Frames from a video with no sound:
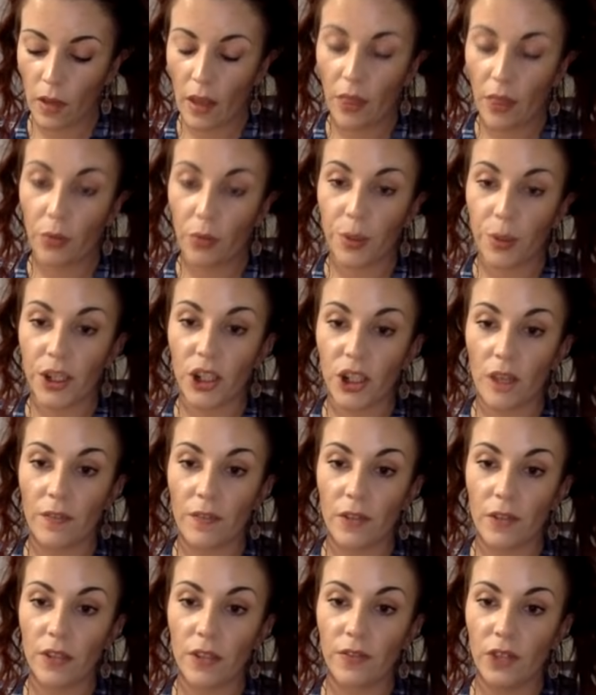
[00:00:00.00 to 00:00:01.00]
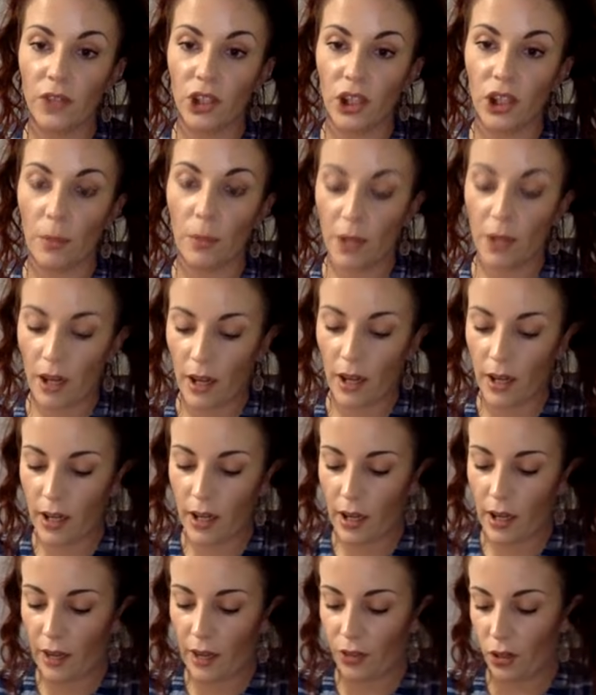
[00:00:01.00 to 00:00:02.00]
Three shuffles for
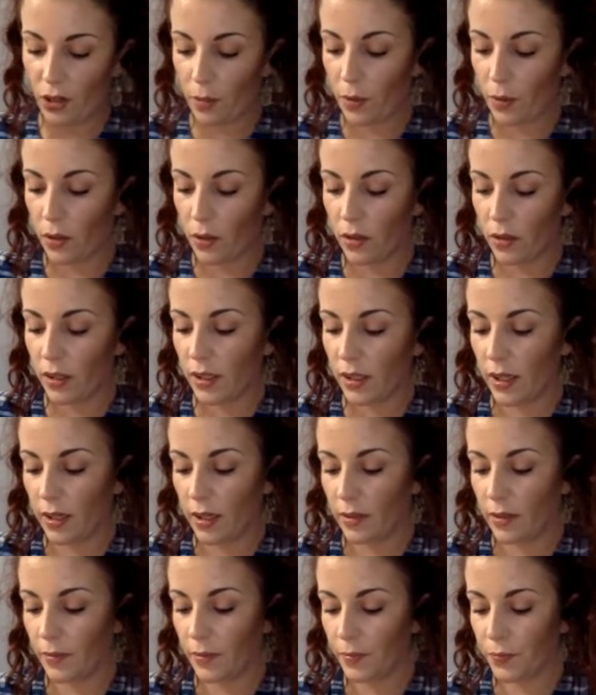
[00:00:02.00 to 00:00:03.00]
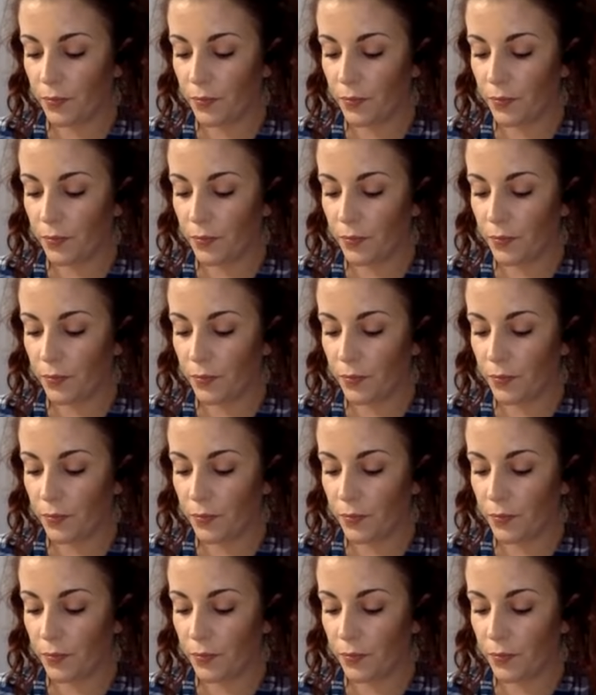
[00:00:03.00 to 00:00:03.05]
Gemini and their person.